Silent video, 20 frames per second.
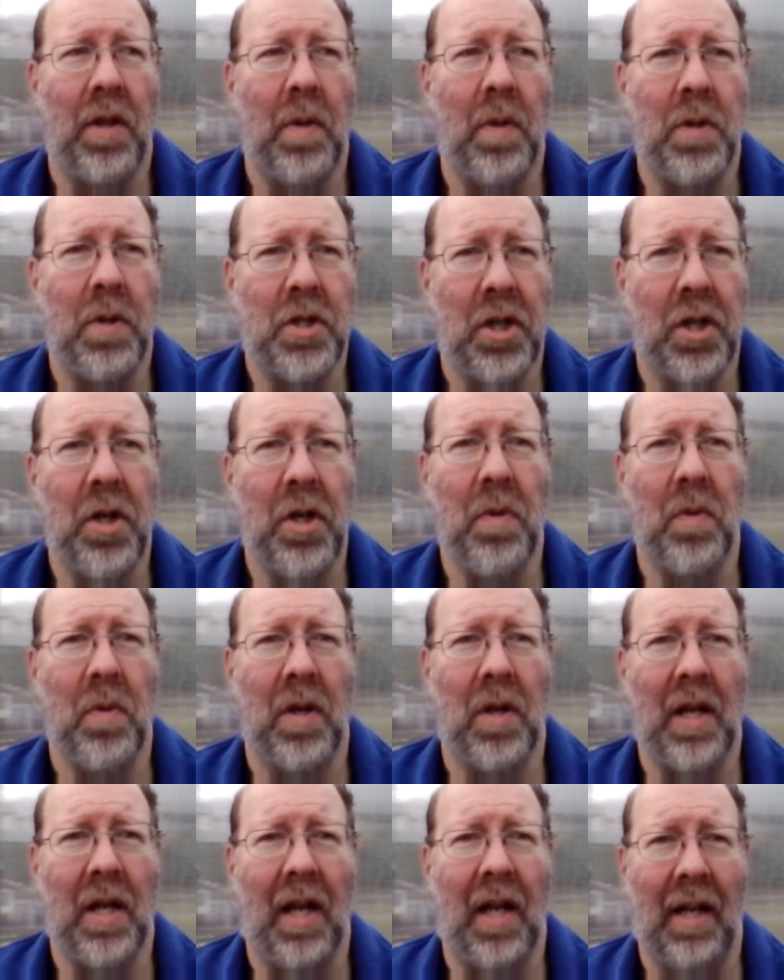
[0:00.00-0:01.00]
There were two
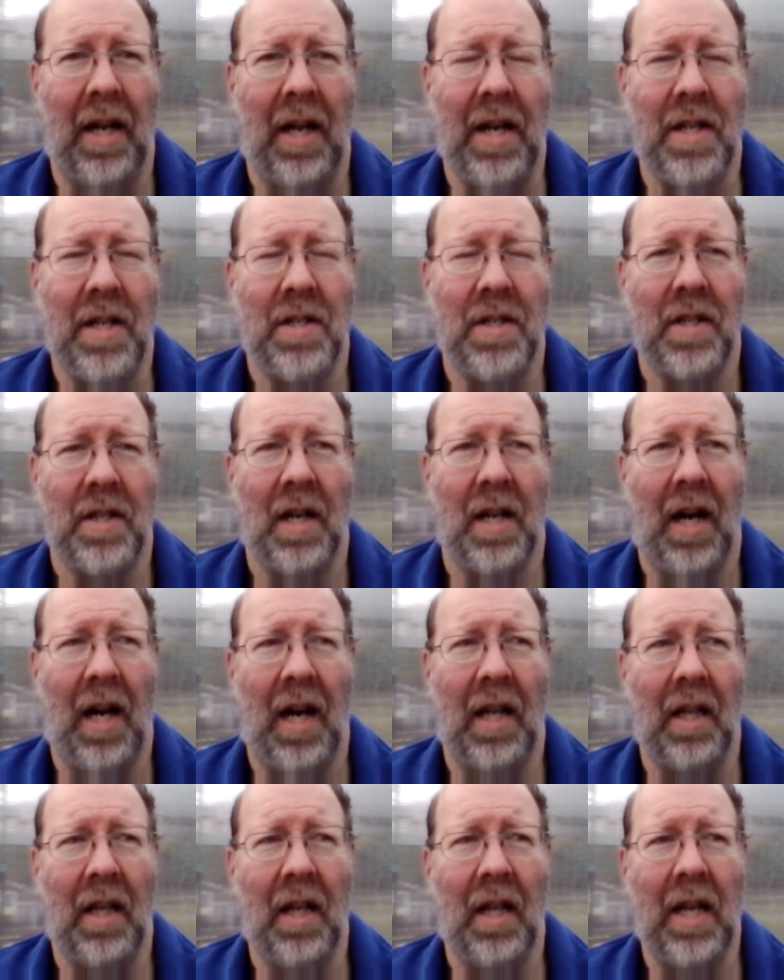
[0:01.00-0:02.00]
that I liked.
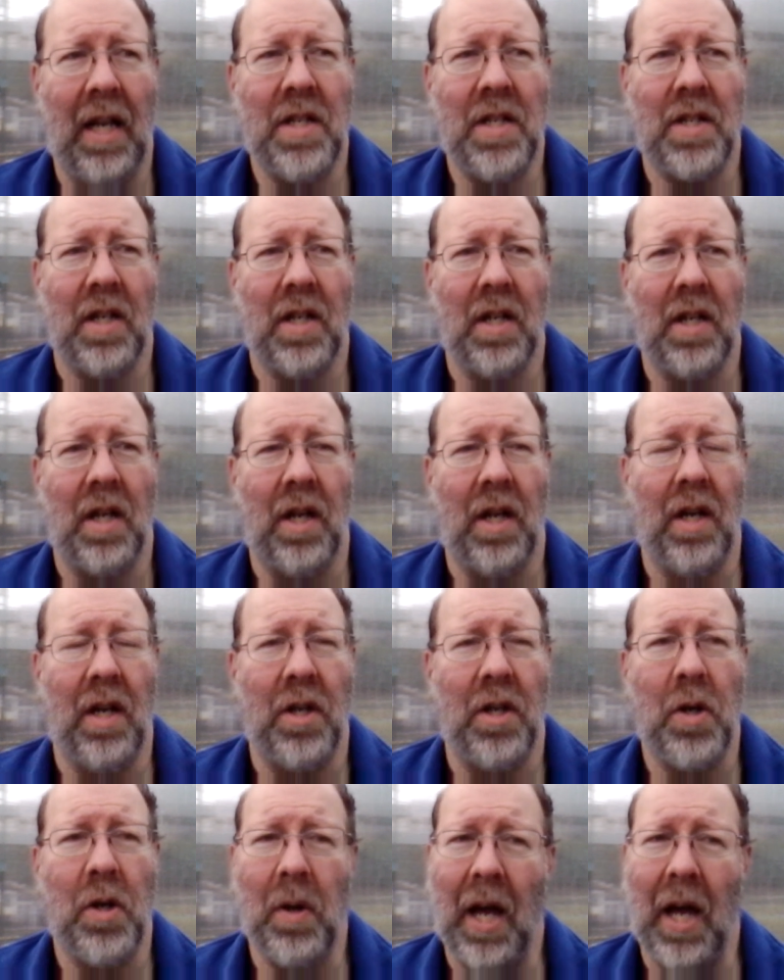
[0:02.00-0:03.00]
I liked
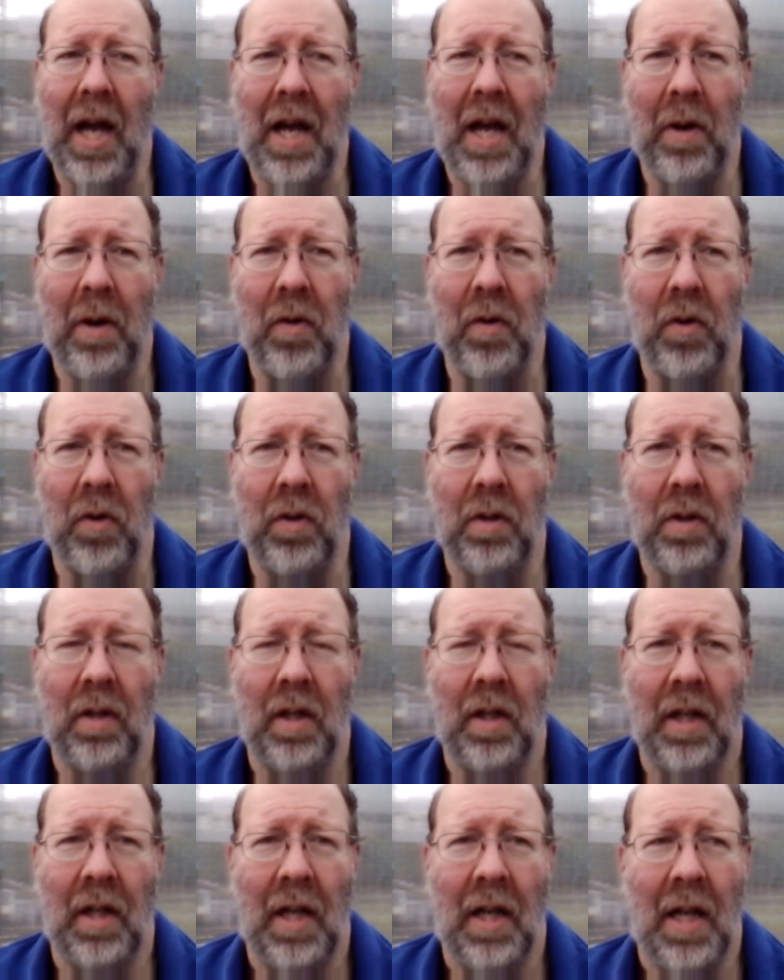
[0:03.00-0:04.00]
UK Here We Grow,
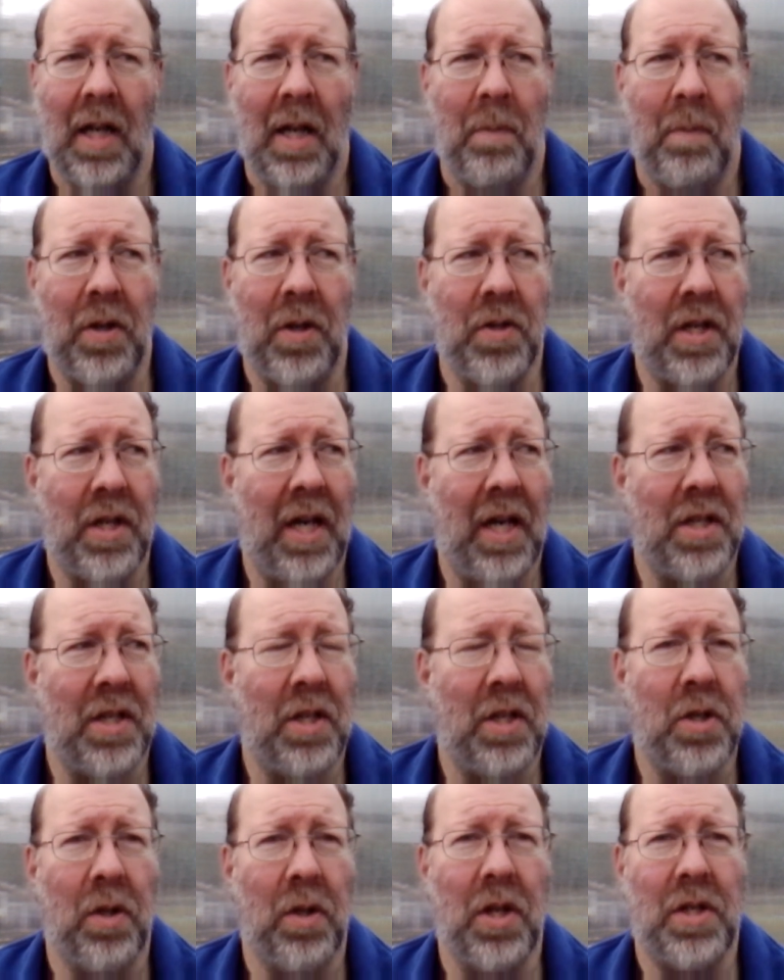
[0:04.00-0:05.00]
because he
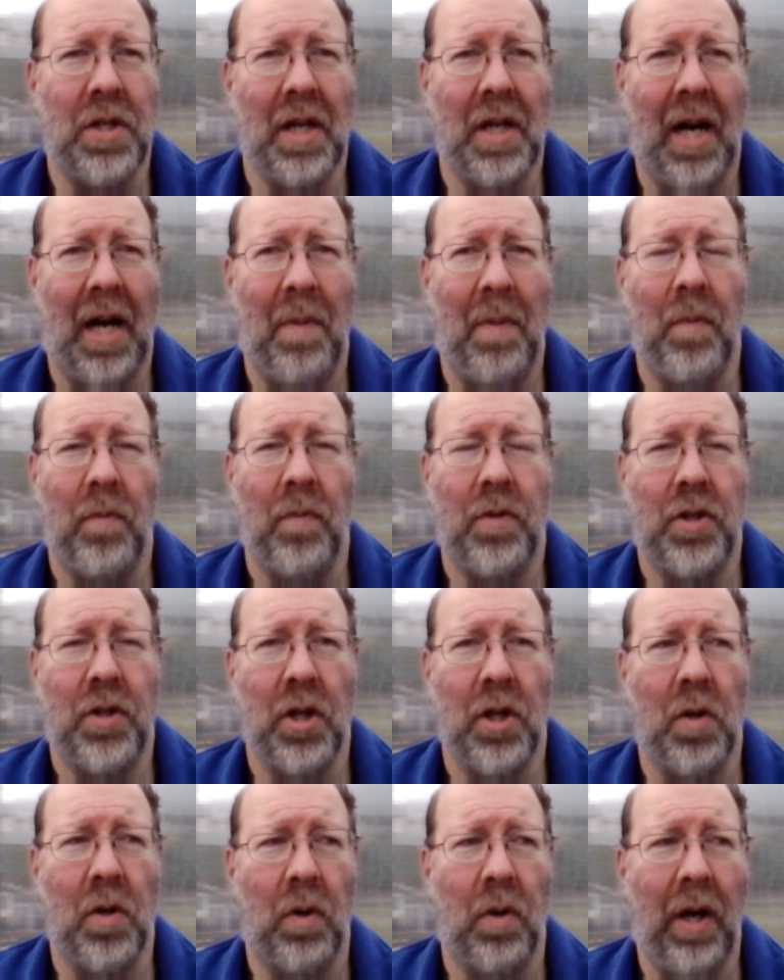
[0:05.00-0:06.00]
actually took the time
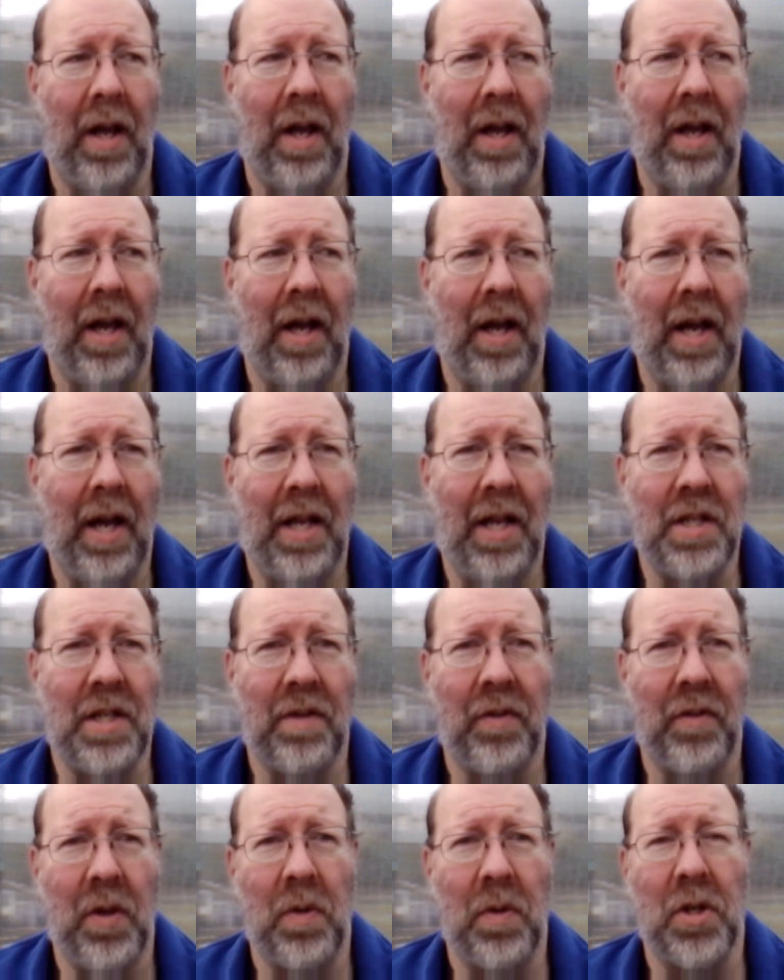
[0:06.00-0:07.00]
to go and
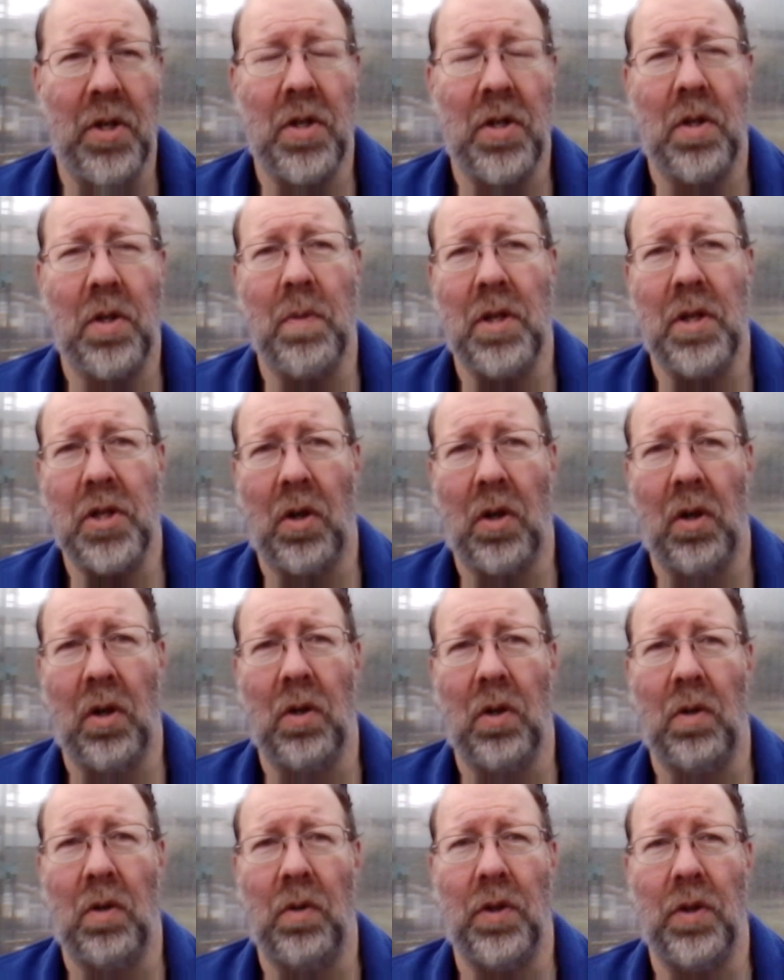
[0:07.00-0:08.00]
interview some of the stall
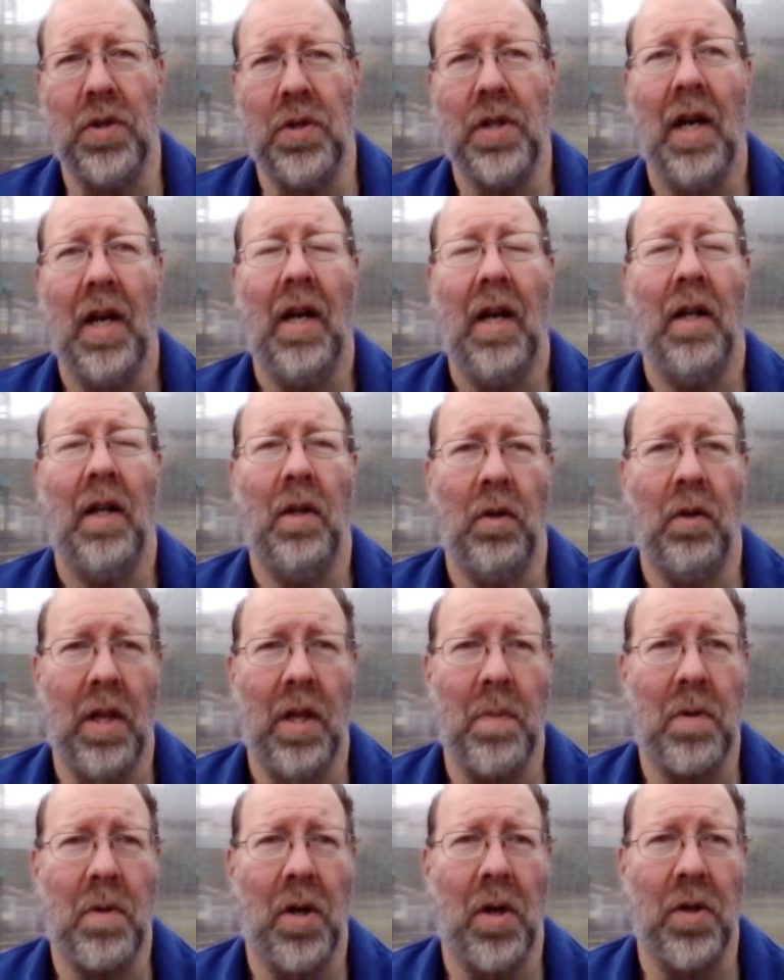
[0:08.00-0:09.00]
holders, look
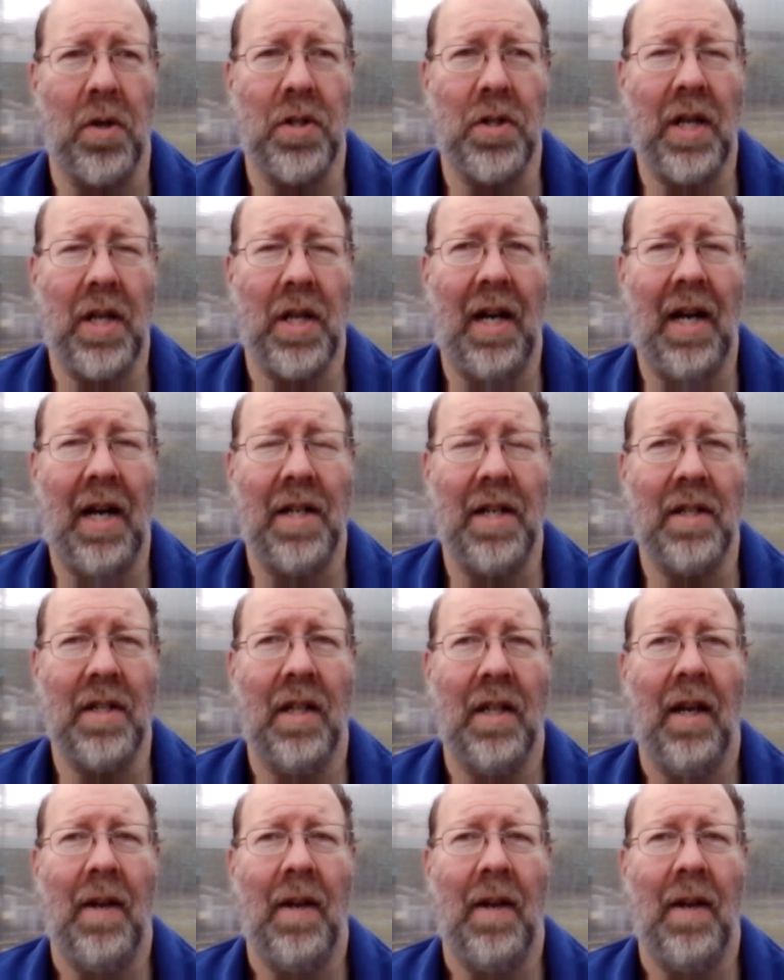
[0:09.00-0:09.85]
at the products they had,